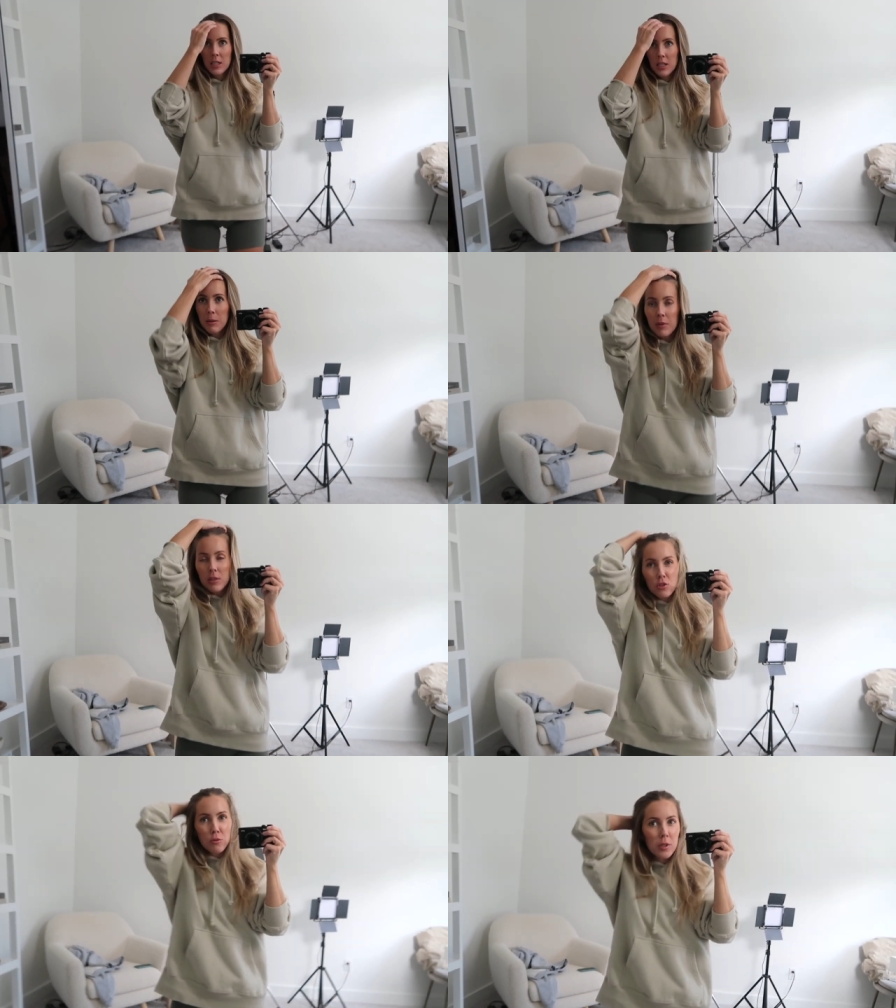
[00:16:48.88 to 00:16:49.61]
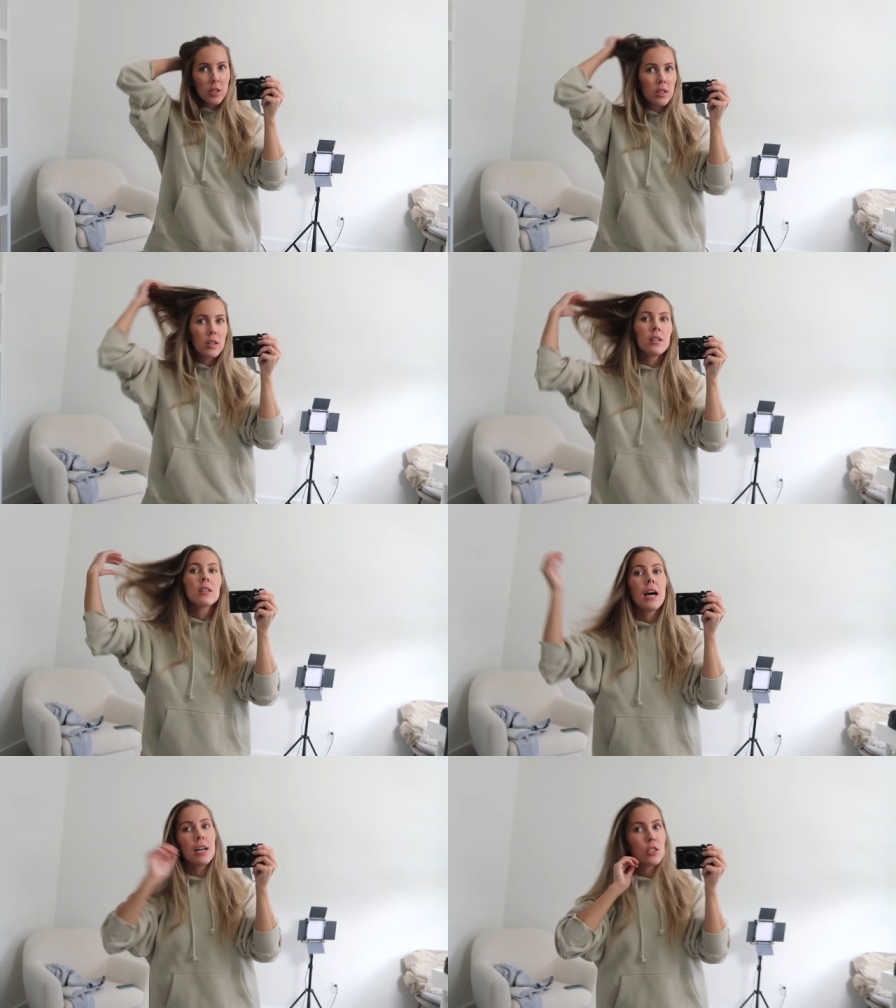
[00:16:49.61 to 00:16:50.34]
Keep it super
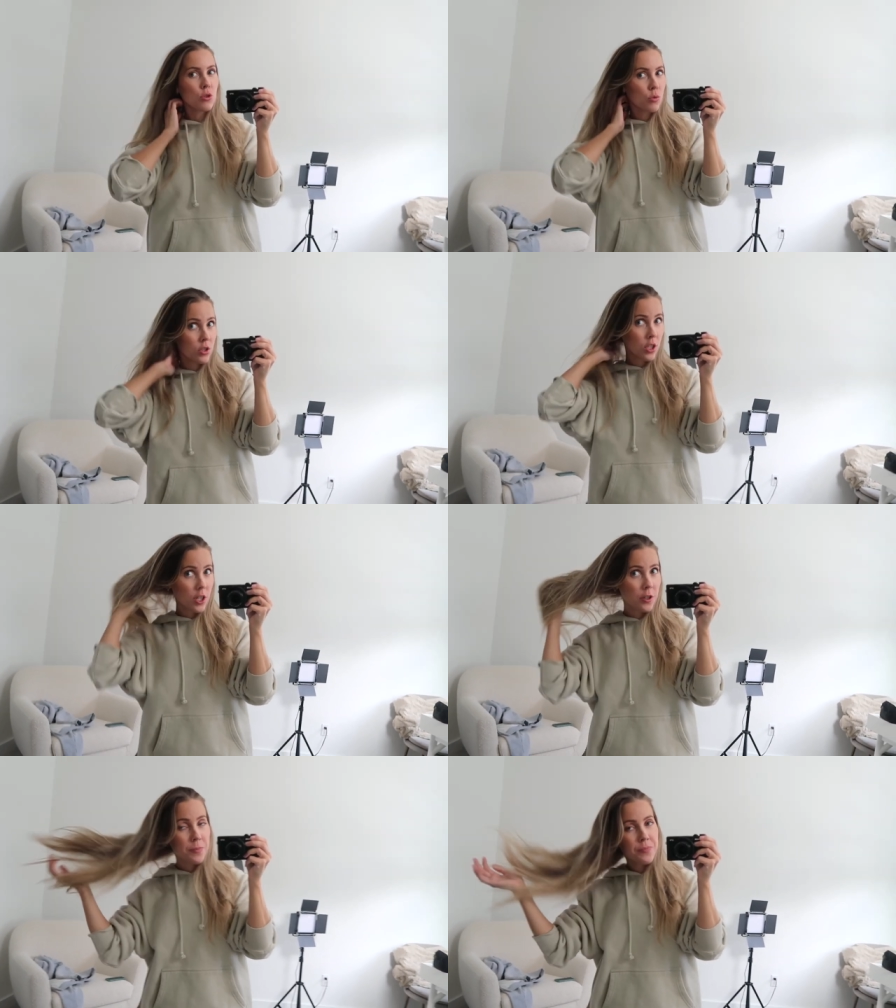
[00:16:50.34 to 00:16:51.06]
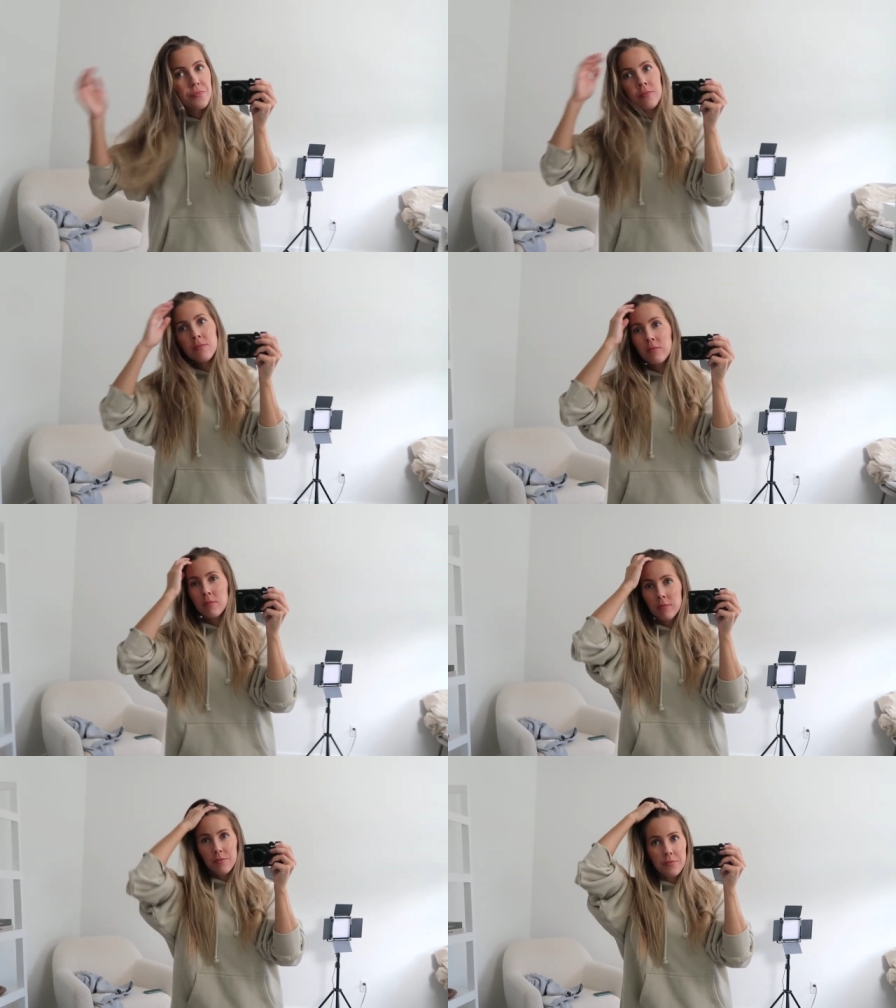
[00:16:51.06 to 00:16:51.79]
casual, you know?
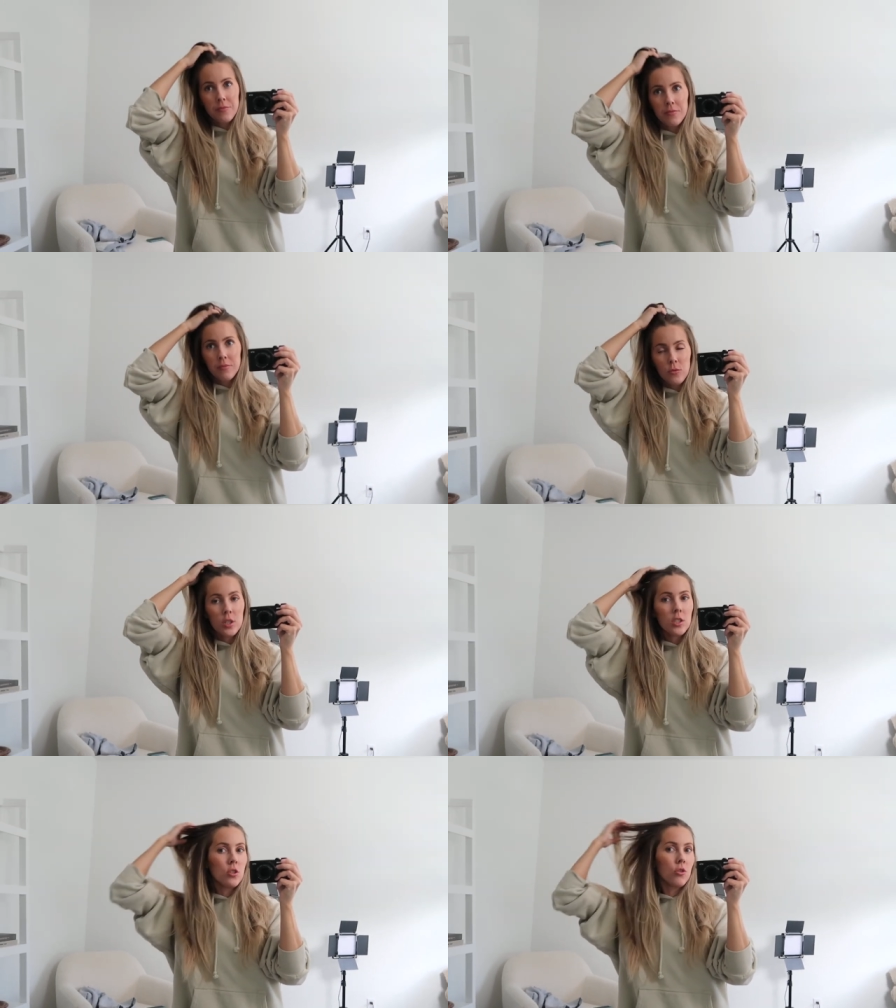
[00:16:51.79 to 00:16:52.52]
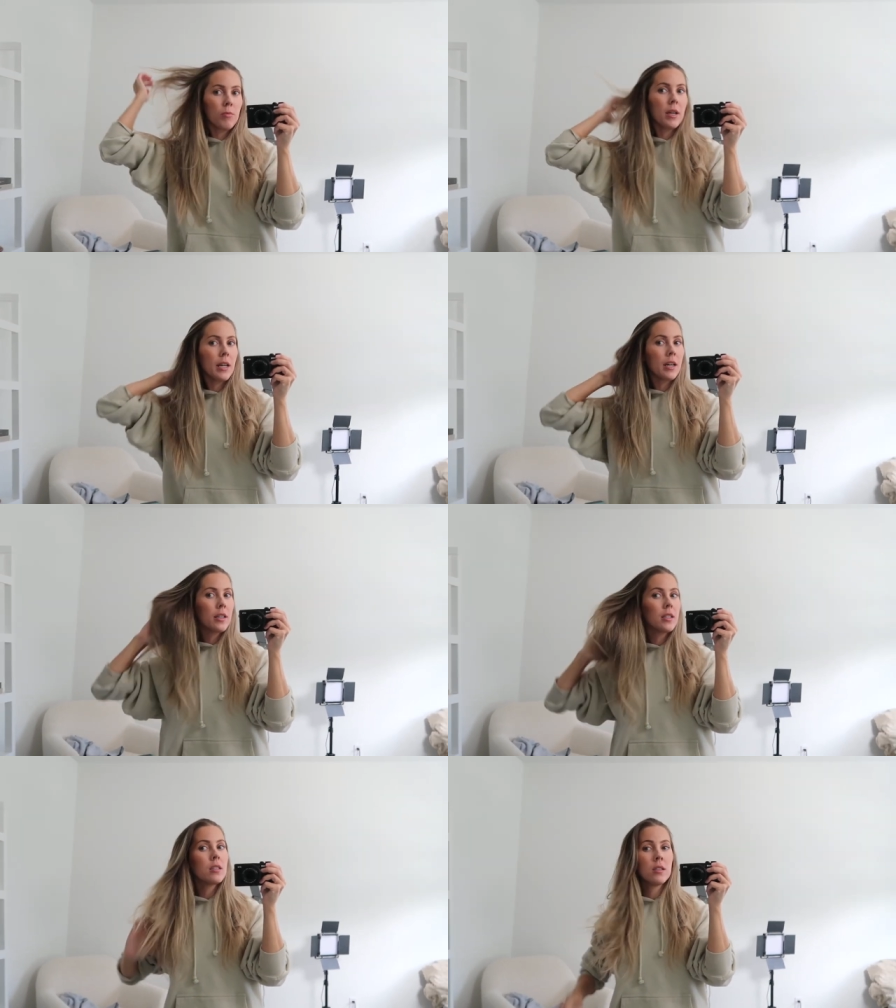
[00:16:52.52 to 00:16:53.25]
Mmm, what to do with my
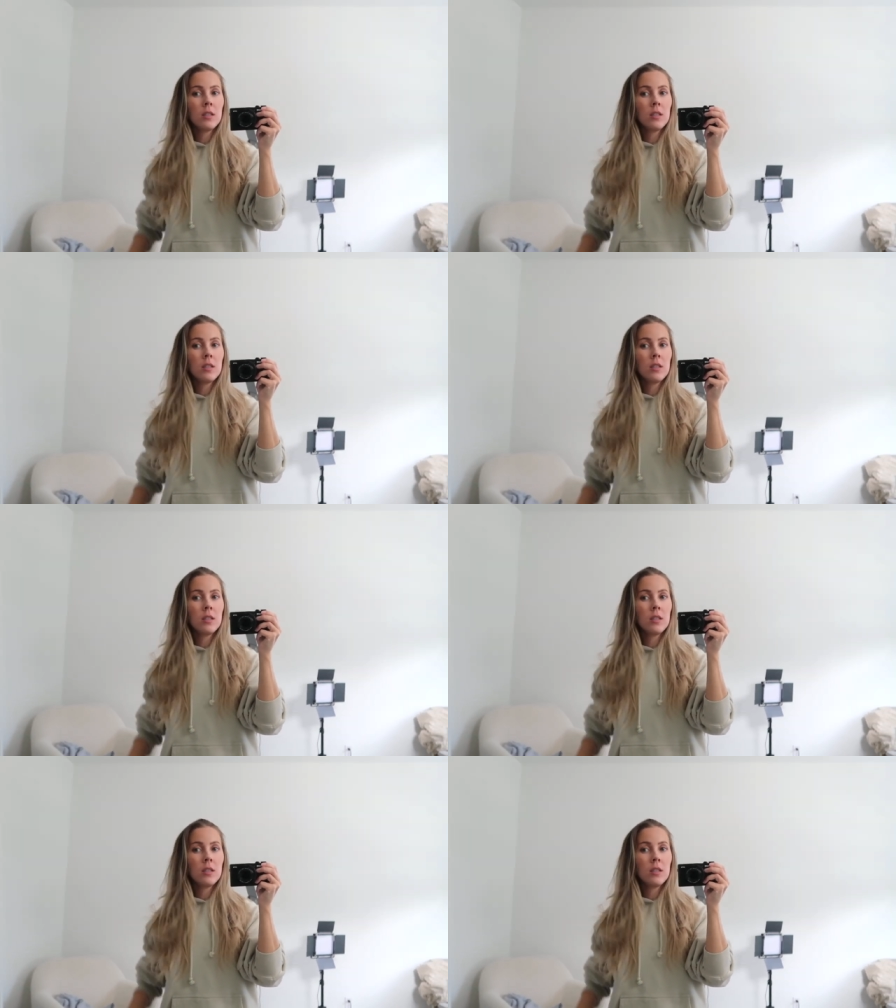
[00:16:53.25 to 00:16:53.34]
hair.